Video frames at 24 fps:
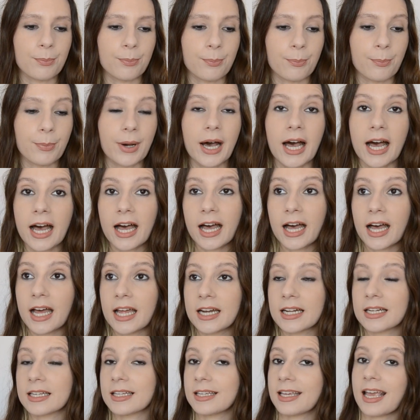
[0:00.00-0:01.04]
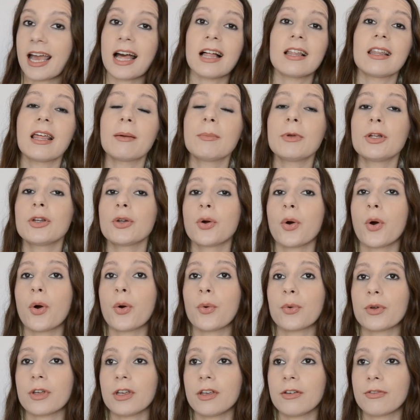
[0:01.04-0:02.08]
But yeah, let me
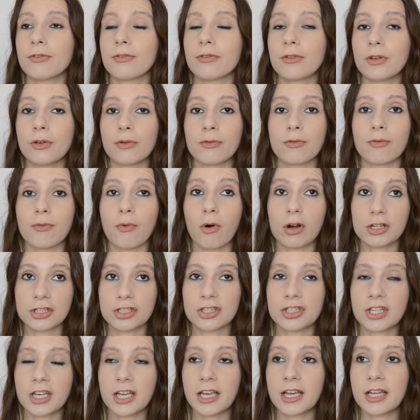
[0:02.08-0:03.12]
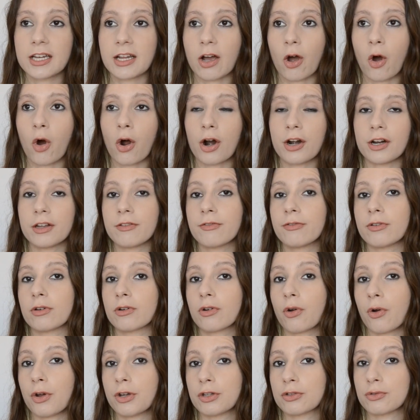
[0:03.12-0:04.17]
know if you've watched it or if you're
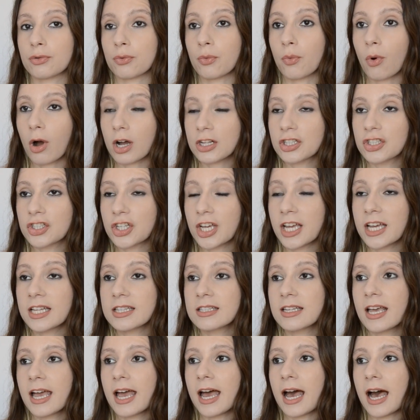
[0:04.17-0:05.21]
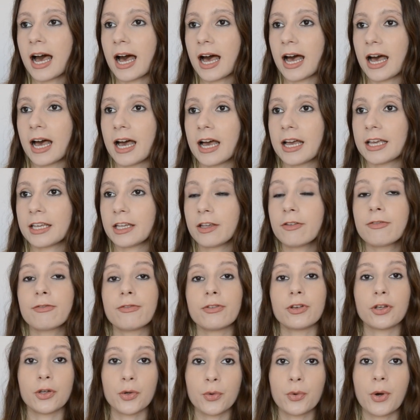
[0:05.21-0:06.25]
going to watch it.
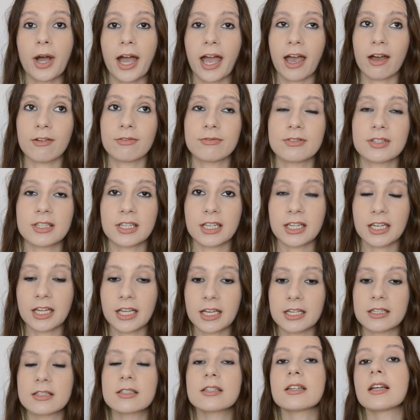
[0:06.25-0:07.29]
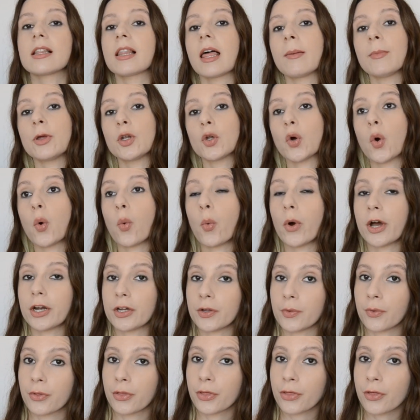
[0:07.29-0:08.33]
If you have seen it, let me know what
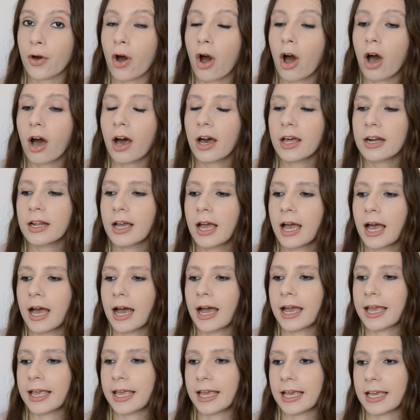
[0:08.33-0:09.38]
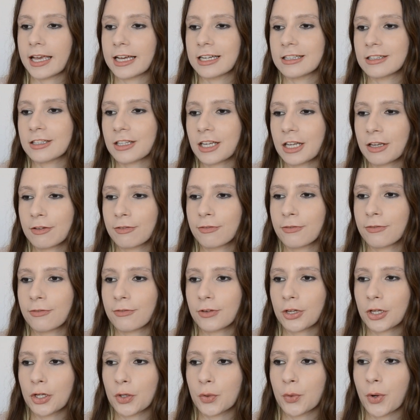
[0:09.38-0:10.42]
you thought, and if
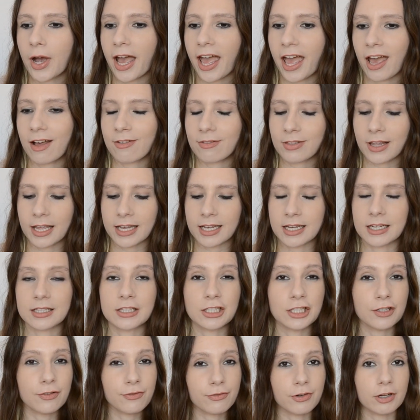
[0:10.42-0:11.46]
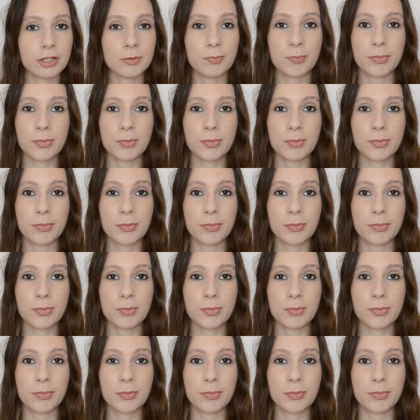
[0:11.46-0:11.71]
you have like a different